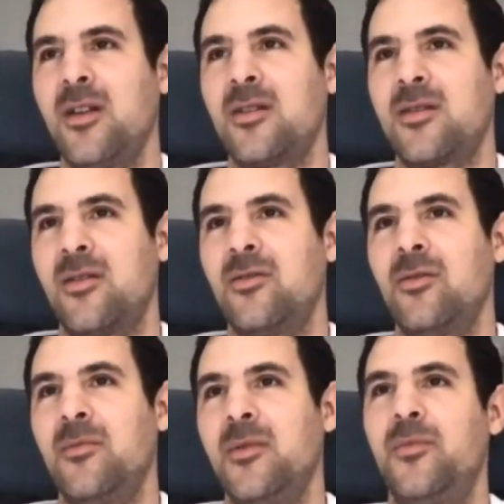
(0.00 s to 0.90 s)
So you will
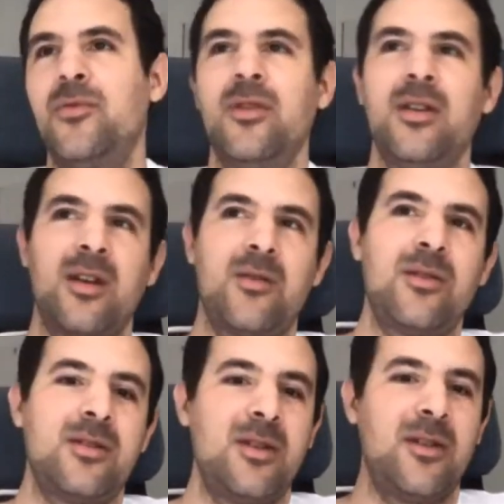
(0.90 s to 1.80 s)
be pulling
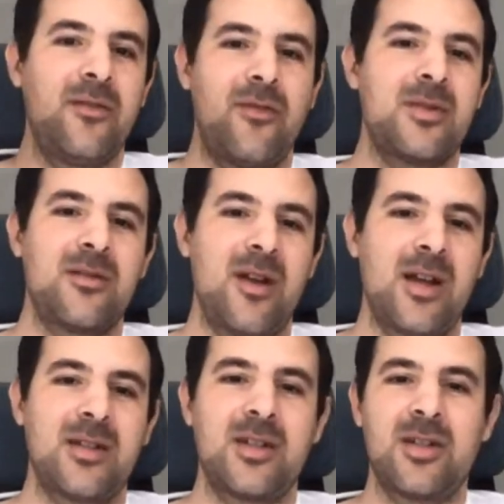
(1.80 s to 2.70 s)
liquidity from
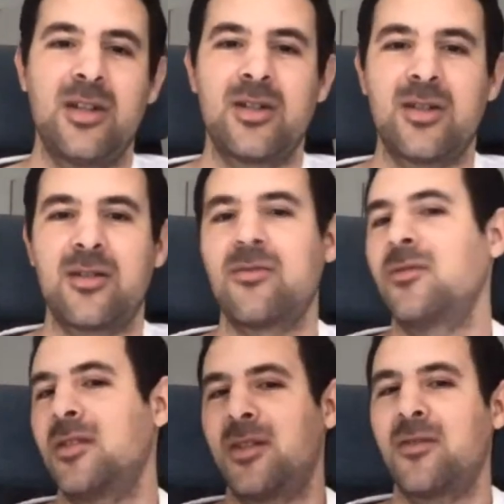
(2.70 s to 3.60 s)
centralized exchanges to
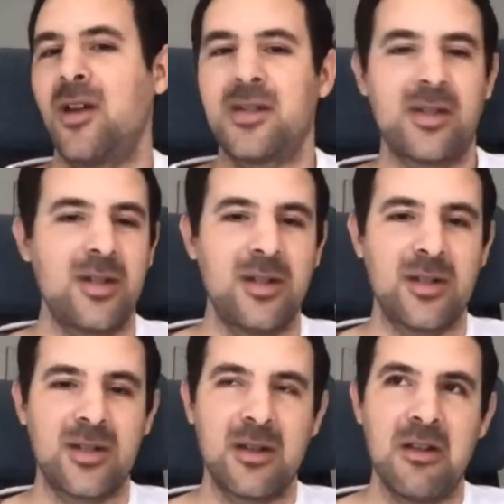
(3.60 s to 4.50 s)
decentralized
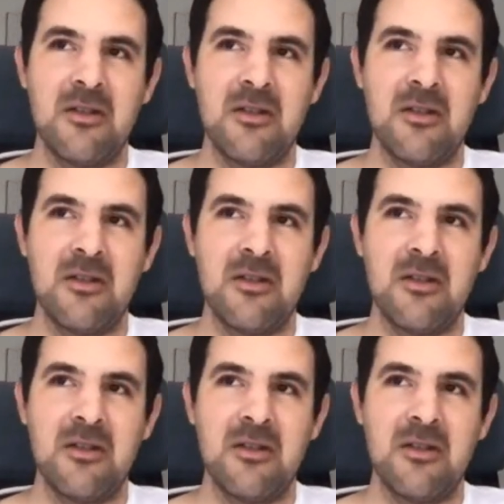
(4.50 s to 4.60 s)
exchanges.